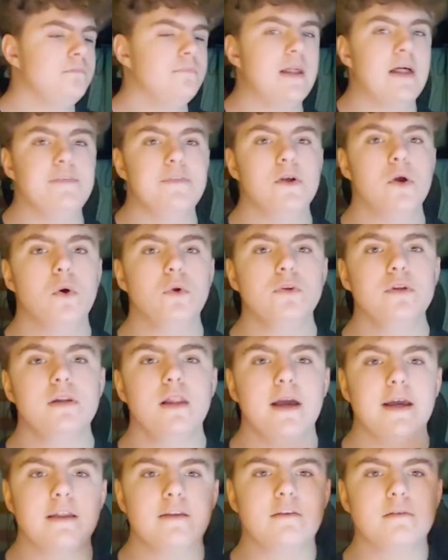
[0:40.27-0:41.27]
Now, the only
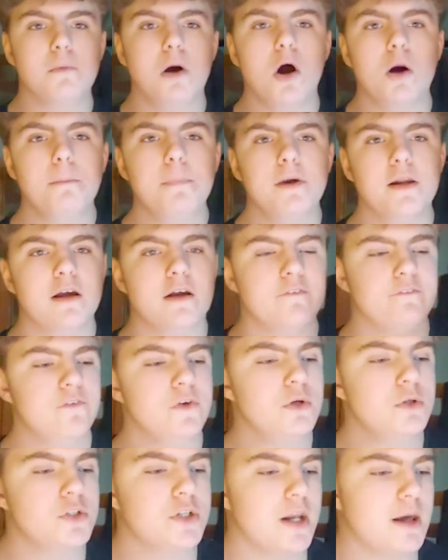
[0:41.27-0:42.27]
like small bit of
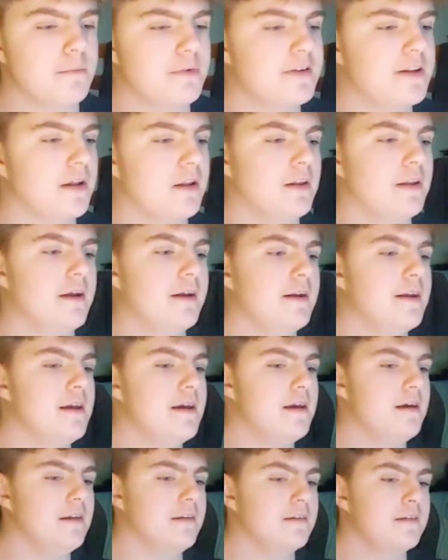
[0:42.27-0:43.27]
confusion I'm still in
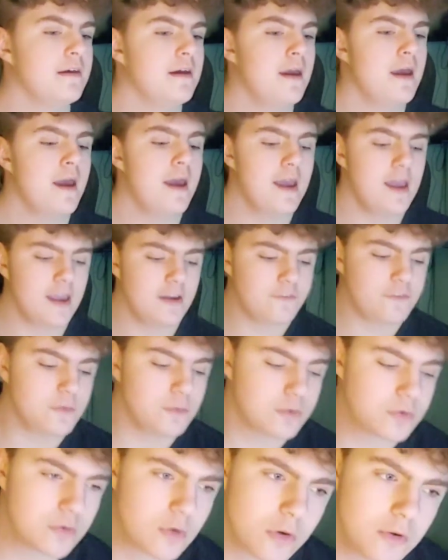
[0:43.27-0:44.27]
is if you
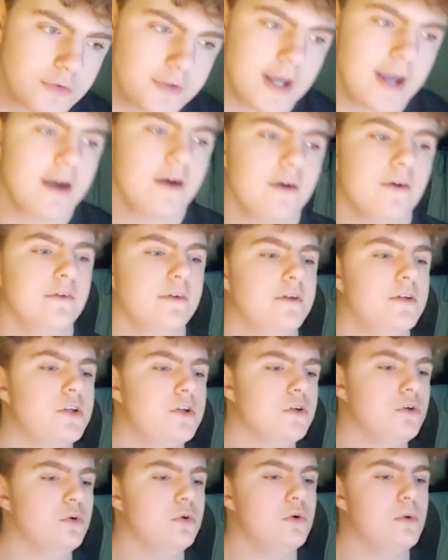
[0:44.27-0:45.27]
scroll down
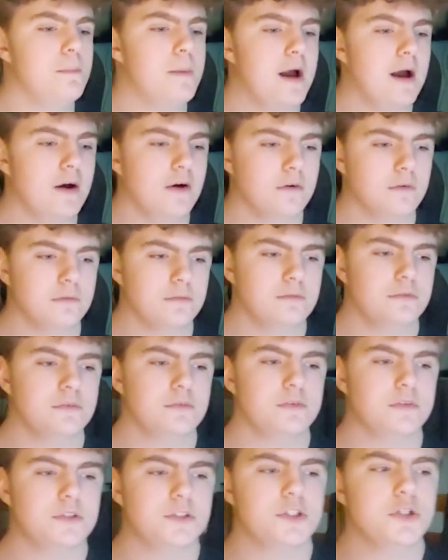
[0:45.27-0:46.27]
to about
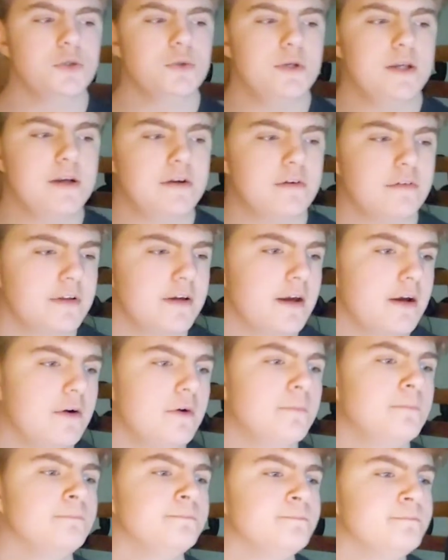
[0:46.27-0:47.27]
2 years
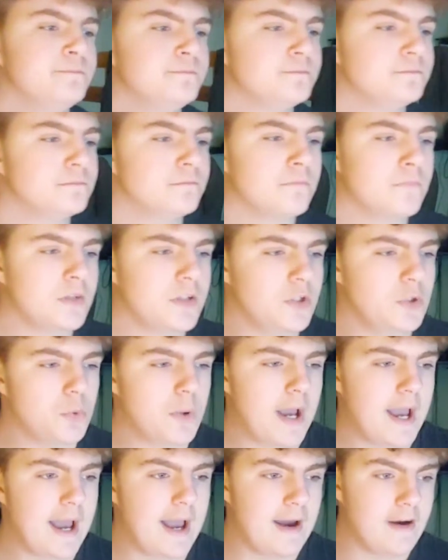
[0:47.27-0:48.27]
ago, you
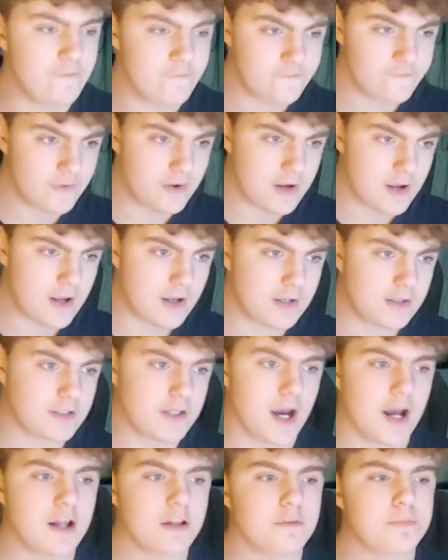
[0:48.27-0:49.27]
have
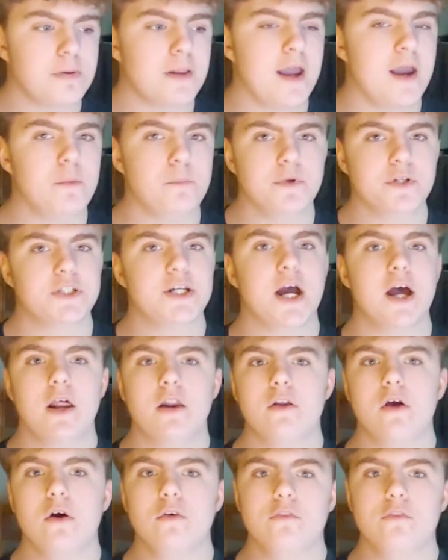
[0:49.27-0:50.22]
God's Plan, which got